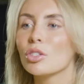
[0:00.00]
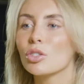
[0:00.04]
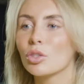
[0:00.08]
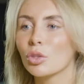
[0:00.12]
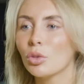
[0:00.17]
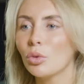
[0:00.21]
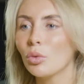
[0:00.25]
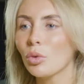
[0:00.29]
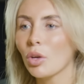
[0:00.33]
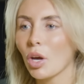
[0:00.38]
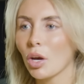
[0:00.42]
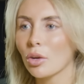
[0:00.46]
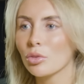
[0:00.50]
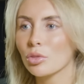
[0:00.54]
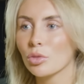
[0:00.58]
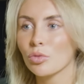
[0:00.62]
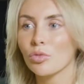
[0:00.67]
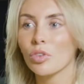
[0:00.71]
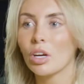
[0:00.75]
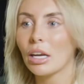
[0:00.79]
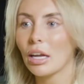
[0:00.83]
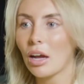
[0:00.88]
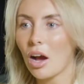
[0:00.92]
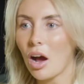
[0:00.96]
Schoolgirls are
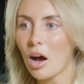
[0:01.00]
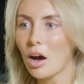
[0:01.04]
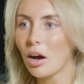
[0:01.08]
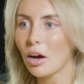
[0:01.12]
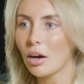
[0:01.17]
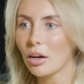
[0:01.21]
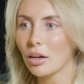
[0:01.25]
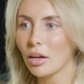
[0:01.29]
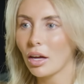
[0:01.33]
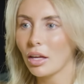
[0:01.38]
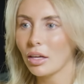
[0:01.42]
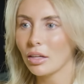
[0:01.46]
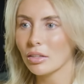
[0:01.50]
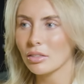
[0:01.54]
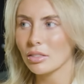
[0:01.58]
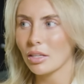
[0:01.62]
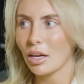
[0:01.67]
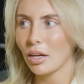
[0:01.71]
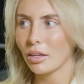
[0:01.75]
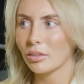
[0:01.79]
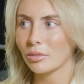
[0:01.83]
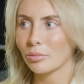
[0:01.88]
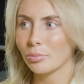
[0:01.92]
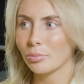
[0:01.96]
really hot. And I was like,